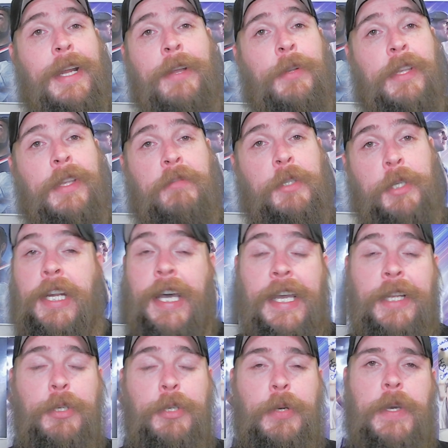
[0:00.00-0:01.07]
I don't give a shit.
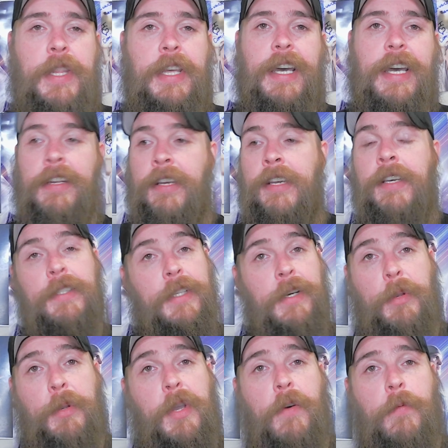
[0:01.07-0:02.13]
I enjoy that.
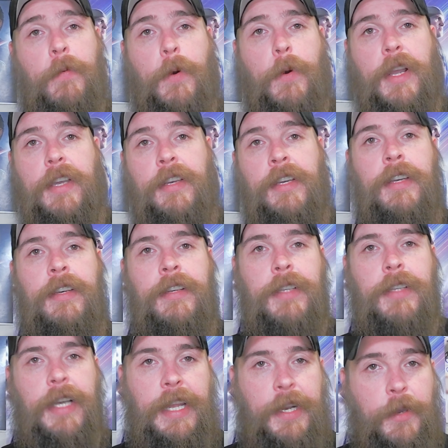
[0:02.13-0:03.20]
So go for it.
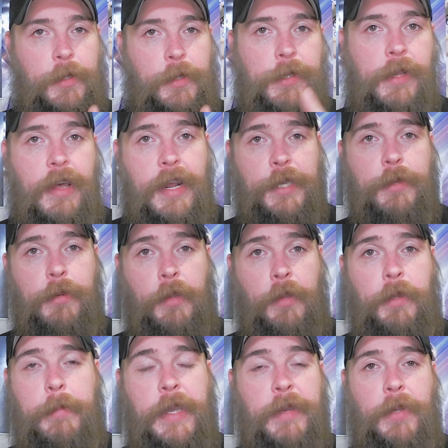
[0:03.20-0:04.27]
I know there's a lot of you
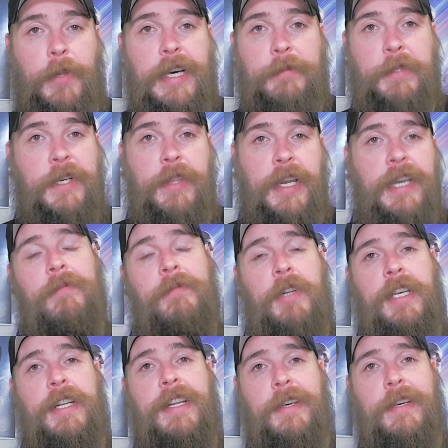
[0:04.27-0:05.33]
lonely people out there that have
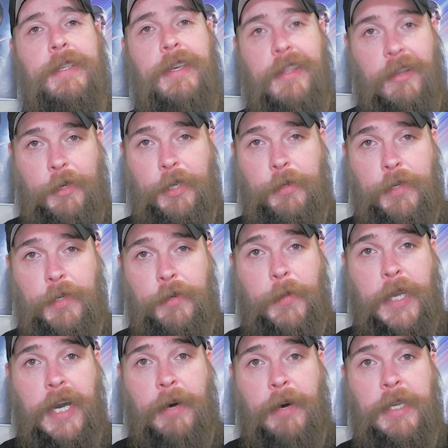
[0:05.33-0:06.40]
nothing else other than YouTube
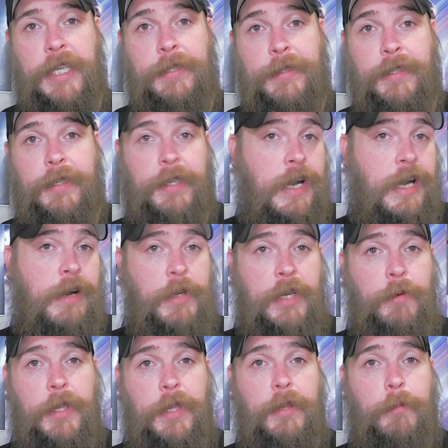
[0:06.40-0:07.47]
comments to
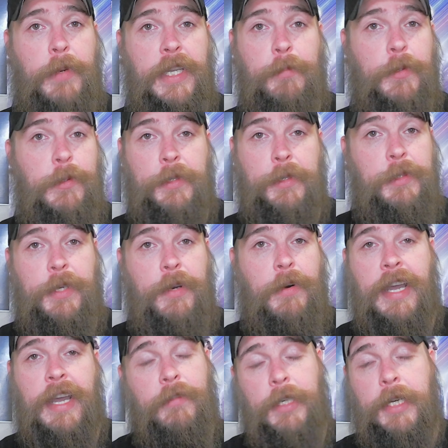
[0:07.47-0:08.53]
comment with other people because you
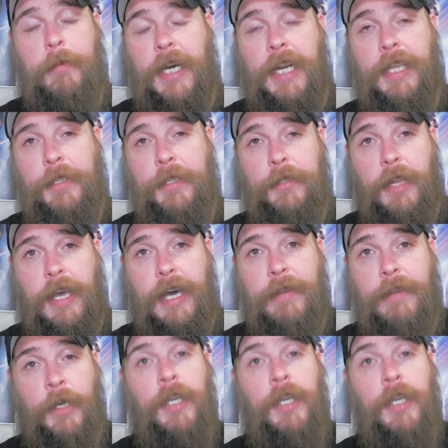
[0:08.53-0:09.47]
don't have anybody in your life.